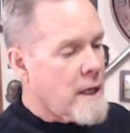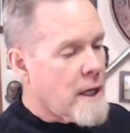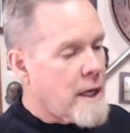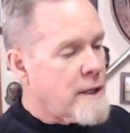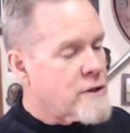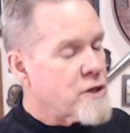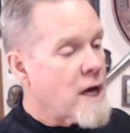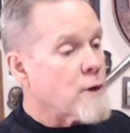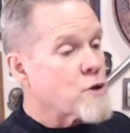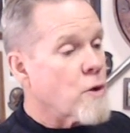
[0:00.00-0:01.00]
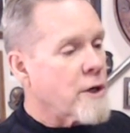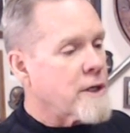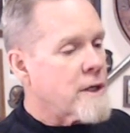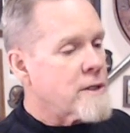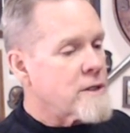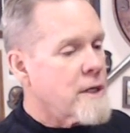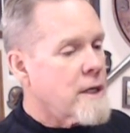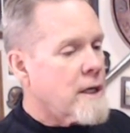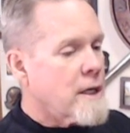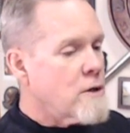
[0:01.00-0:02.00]
and see how much work it is,
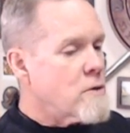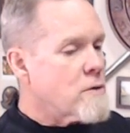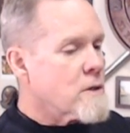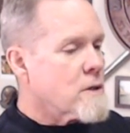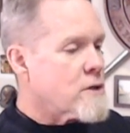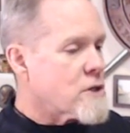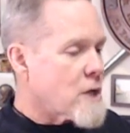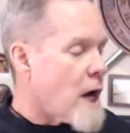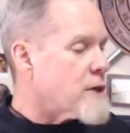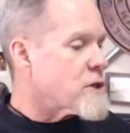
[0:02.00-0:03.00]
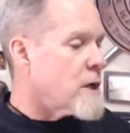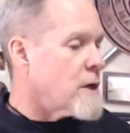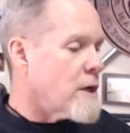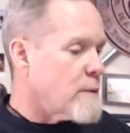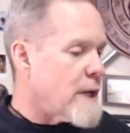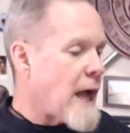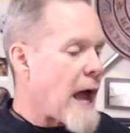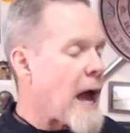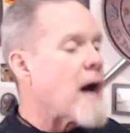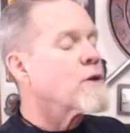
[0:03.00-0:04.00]
can you discuss a little bit
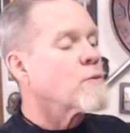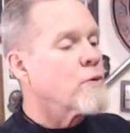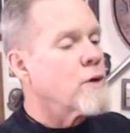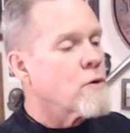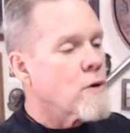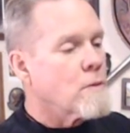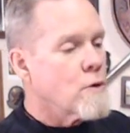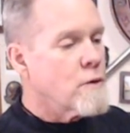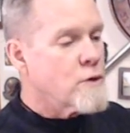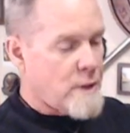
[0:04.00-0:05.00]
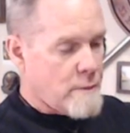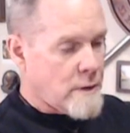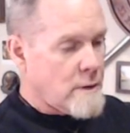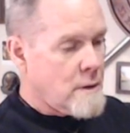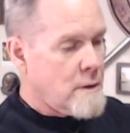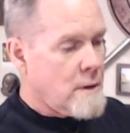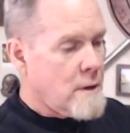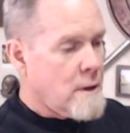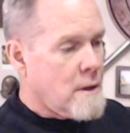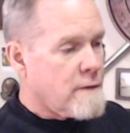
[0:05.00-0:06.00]
how the Marine Corps moves people
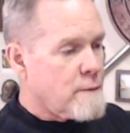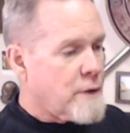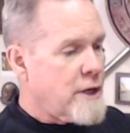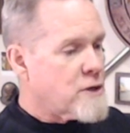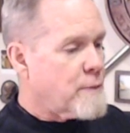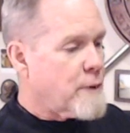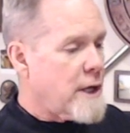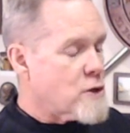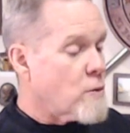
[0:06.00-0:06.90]
from place to place?